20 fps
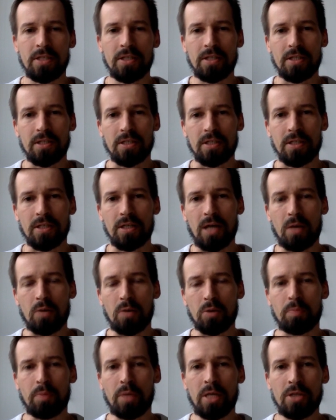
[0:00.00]

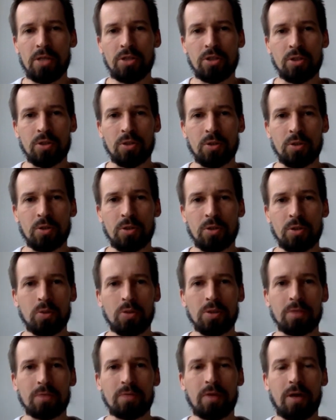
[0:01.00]
our page
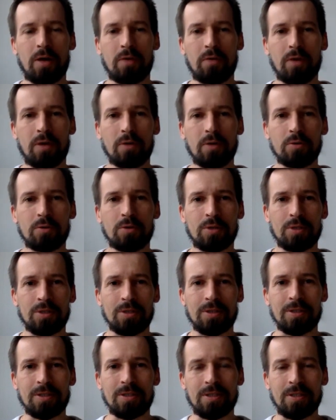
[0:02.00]
wouldn't found
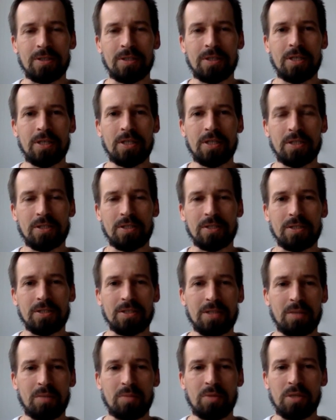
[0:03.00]
in case
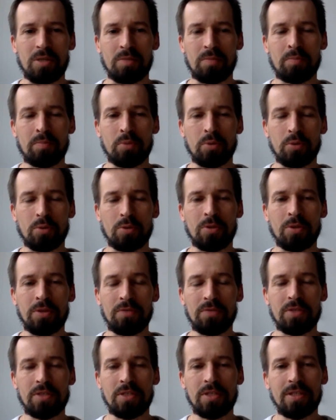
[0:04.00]
somebody put
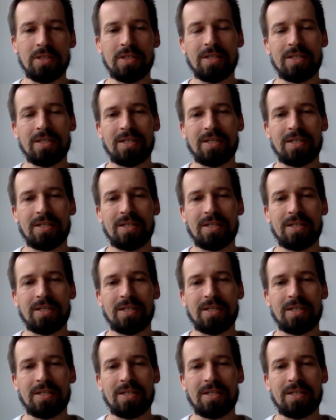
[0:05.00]
NIFTSY,